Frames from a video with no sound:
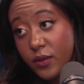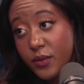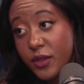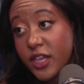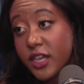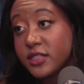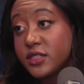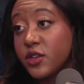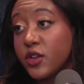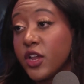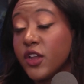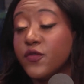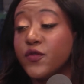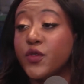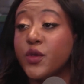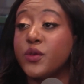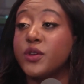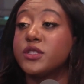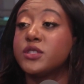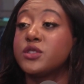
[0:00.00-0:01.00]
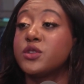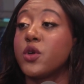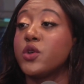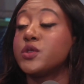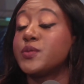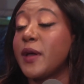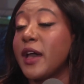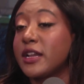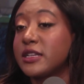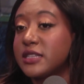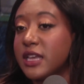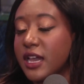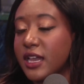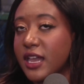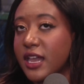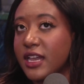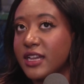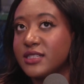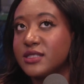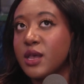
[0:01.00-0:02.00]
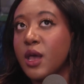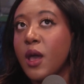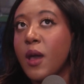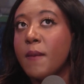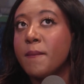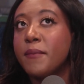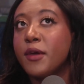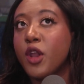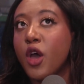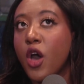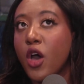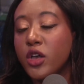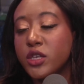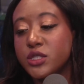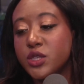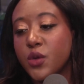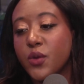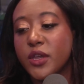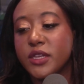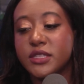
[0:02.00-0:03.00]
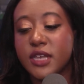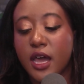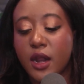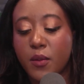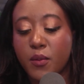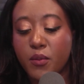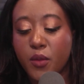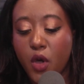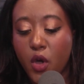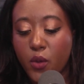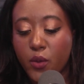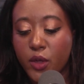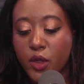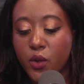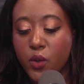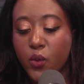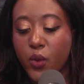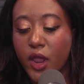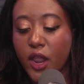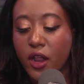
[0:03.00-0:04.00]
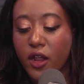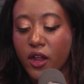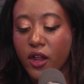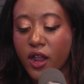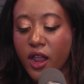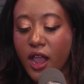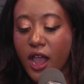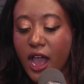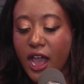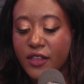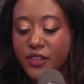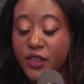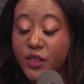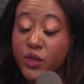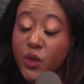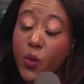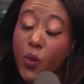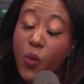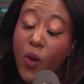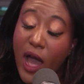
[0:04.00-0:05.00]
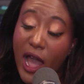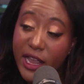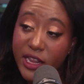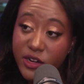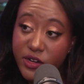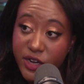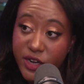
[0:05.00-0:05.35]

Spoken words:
because their influence goes back decades, but also it's at a moment where I think the wider